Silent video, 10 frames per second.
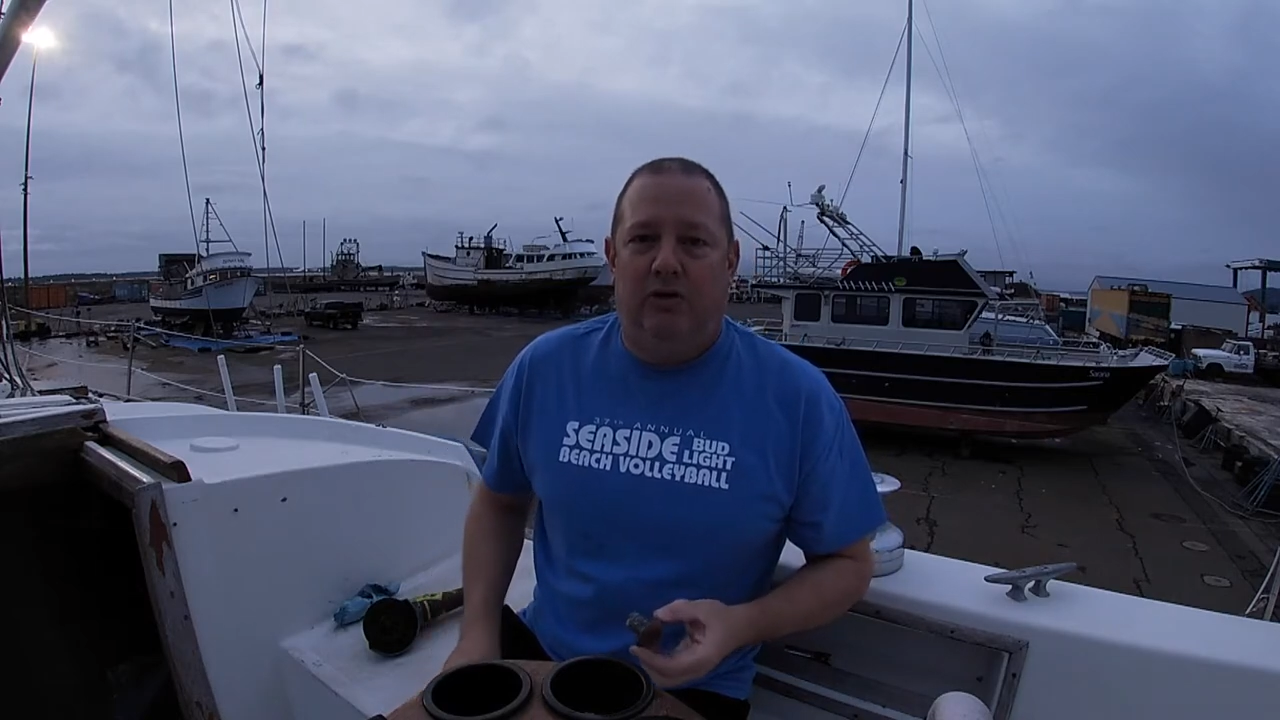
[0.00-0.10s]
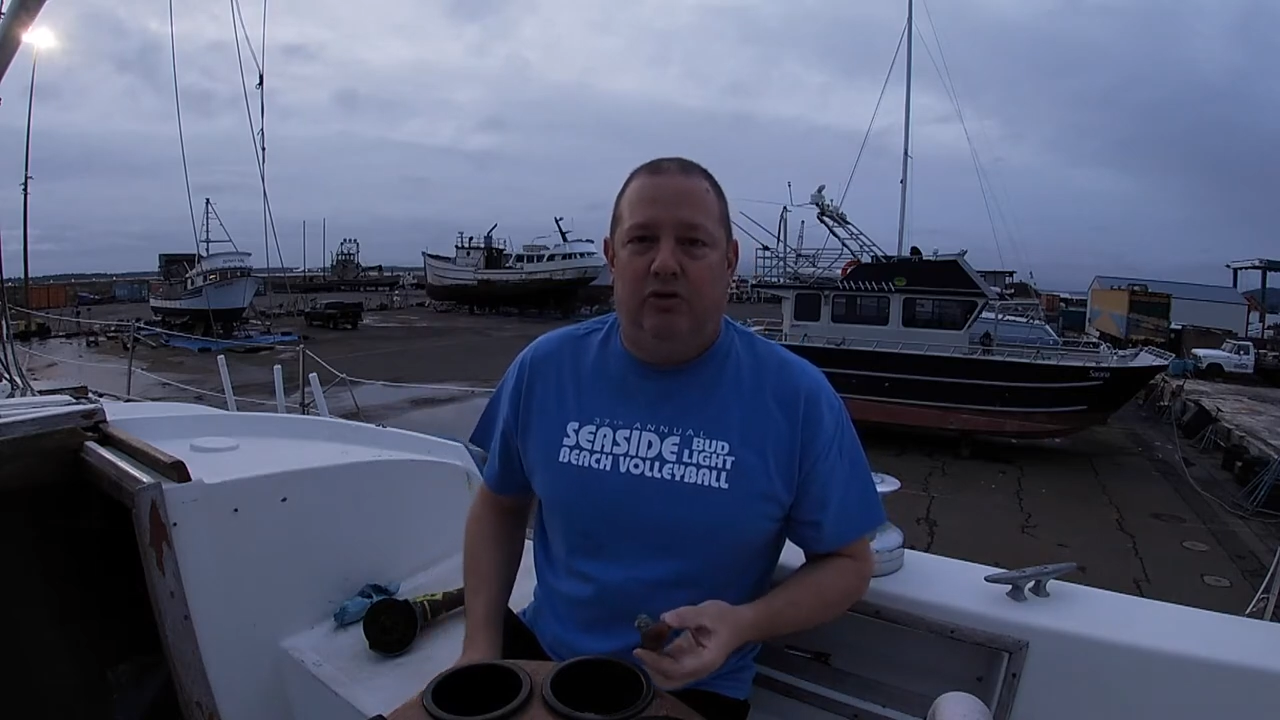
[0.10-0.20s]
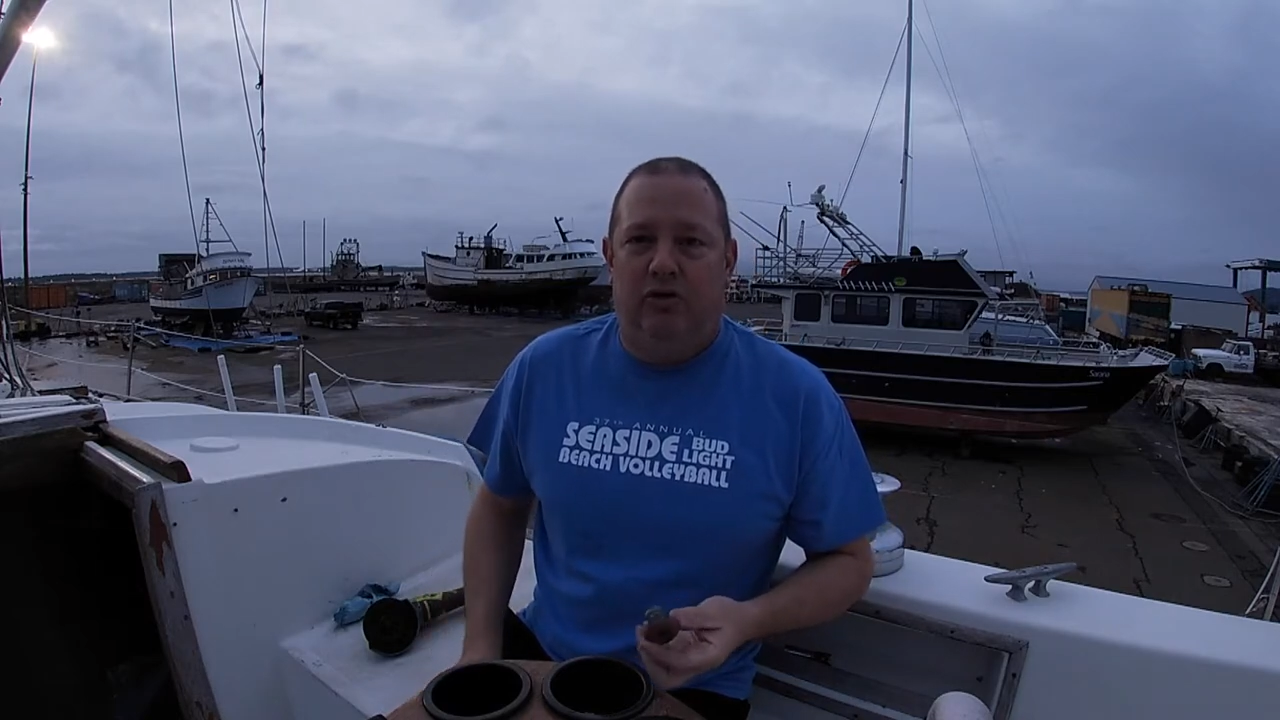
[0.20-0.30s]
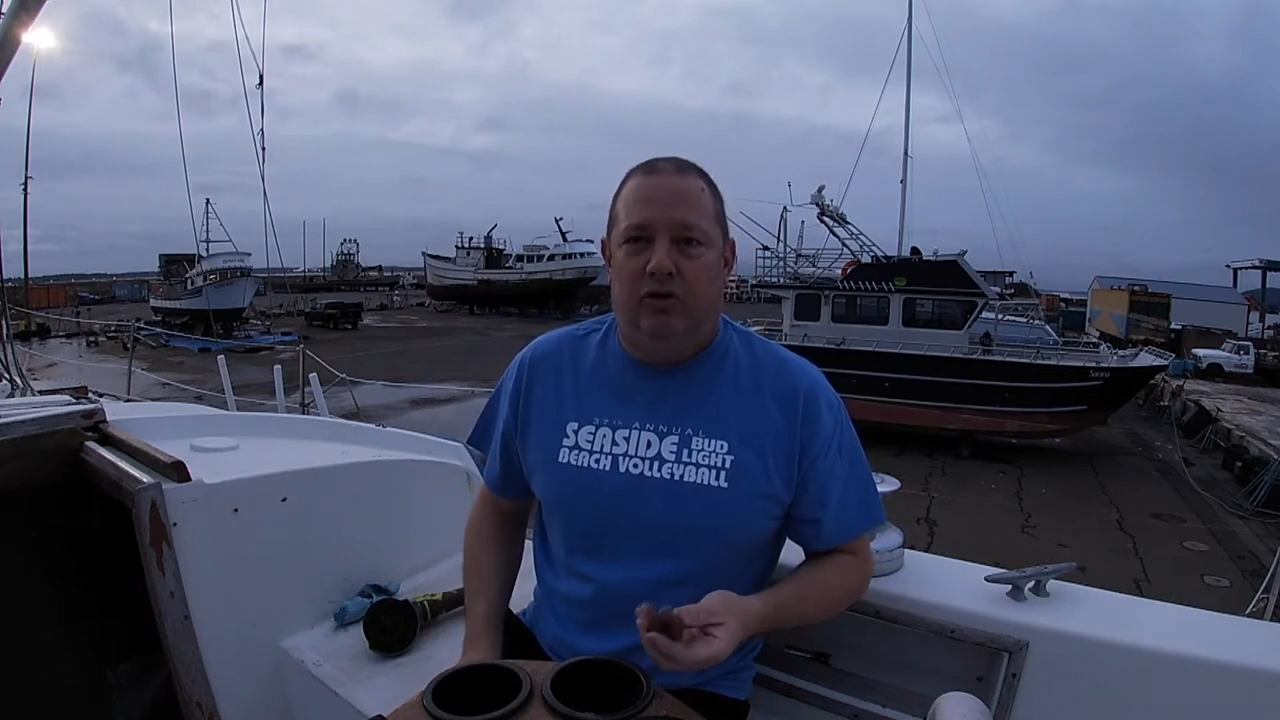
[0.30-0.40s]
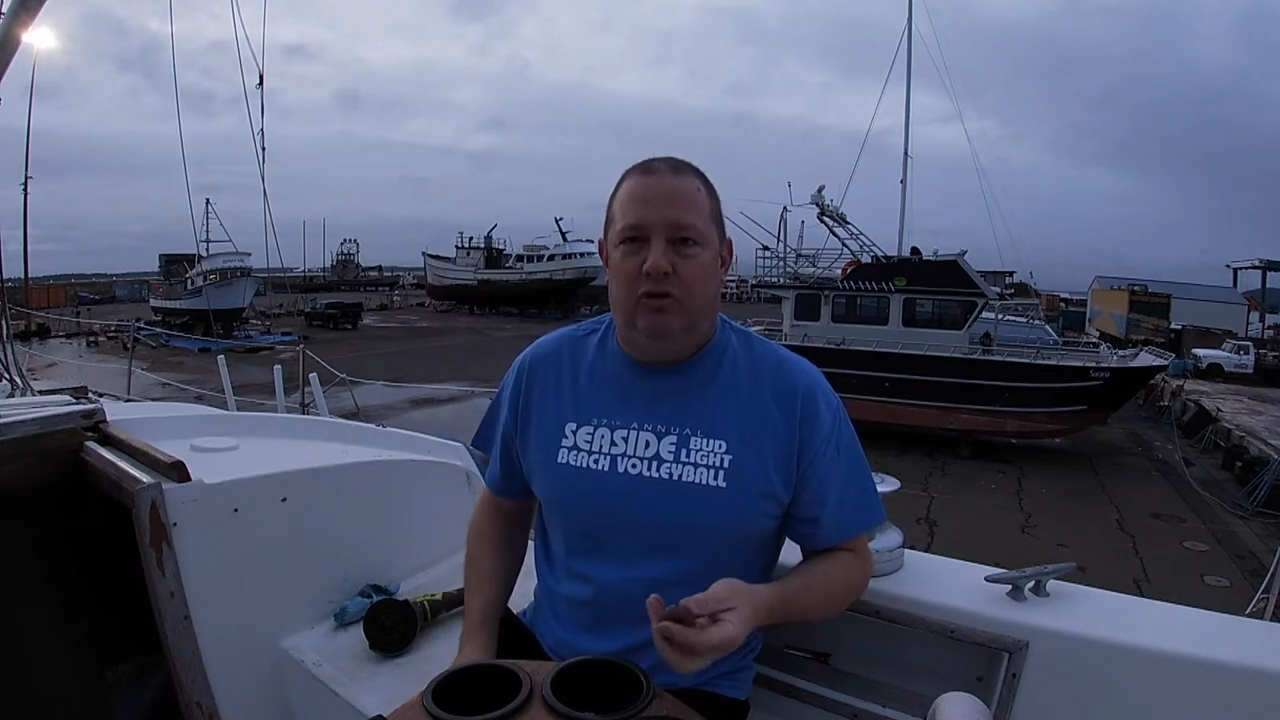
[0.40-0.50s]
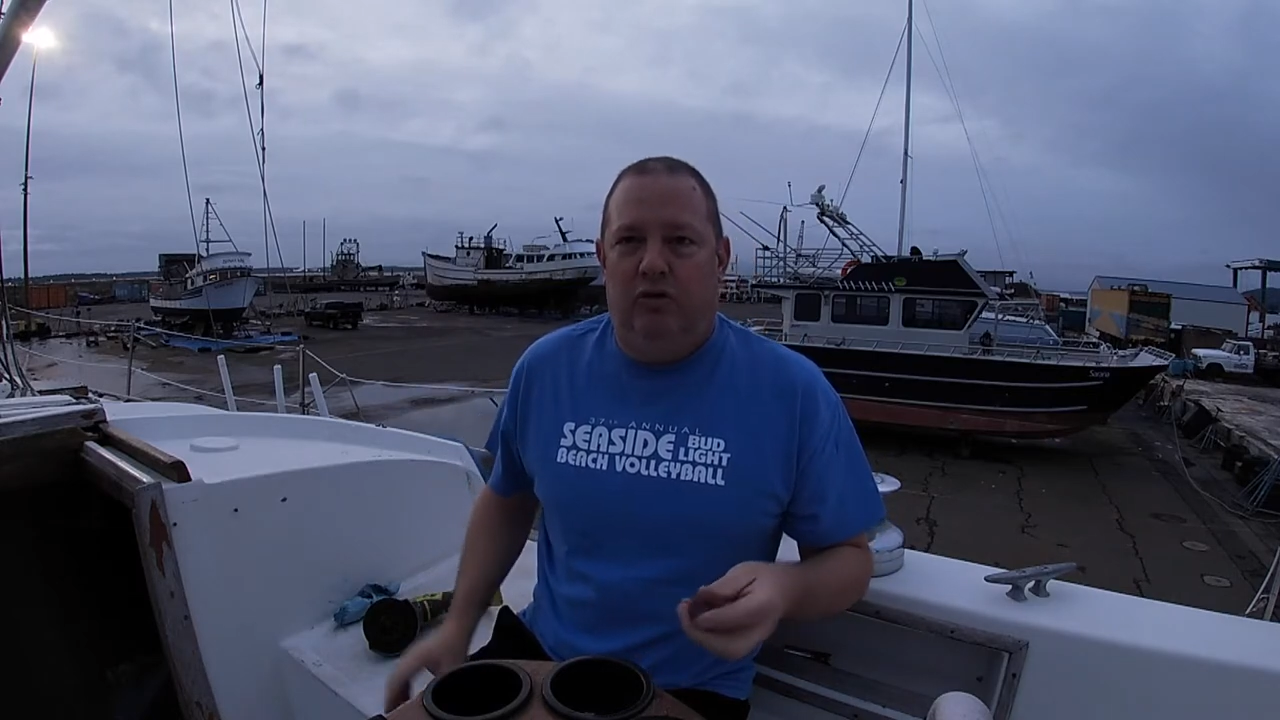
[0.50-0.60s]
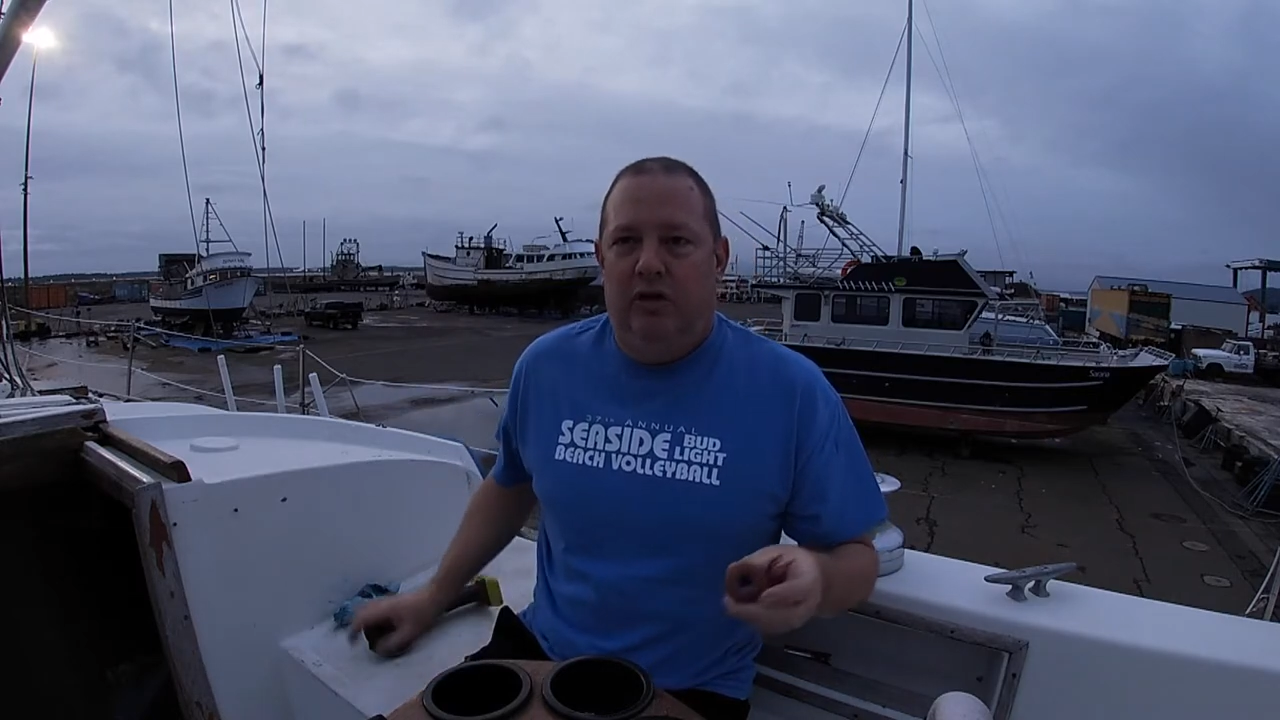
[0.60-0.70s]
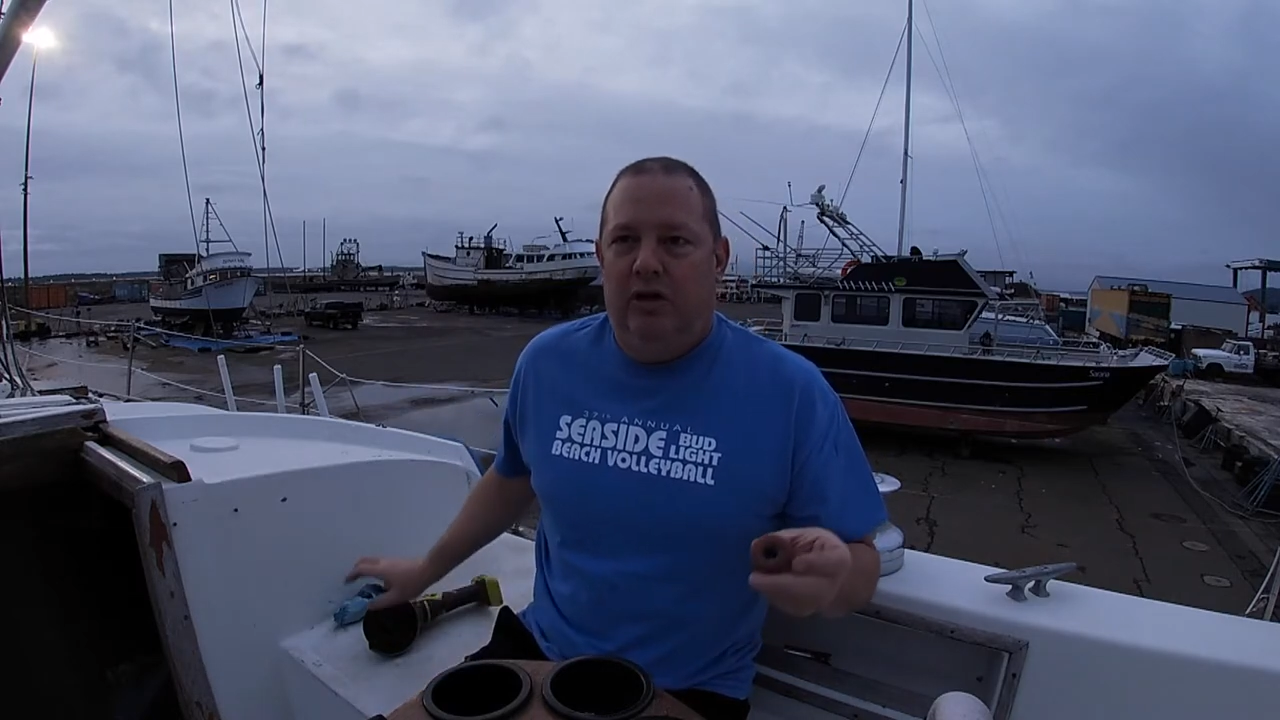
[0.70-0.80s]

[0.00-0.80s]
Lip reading: to do